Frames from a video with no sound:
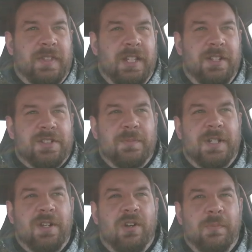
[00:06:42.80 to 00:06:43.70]
It used to be
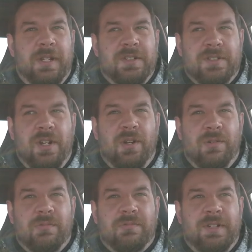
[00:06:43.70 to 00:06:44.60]
no means
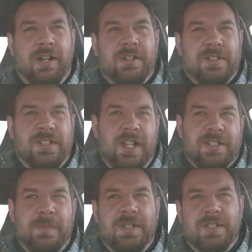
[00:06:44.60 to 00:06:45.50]
no. Now it's
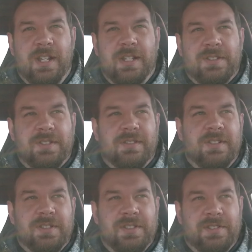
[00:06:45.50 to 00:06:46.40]
yes means yes.
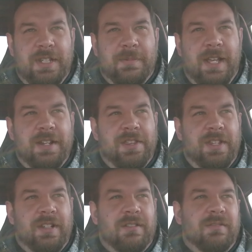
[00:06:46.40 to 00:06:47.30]
This is the same kind of
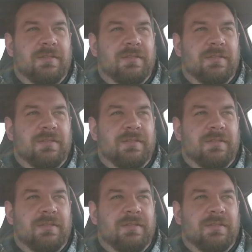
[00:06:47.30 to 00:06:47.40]
thing.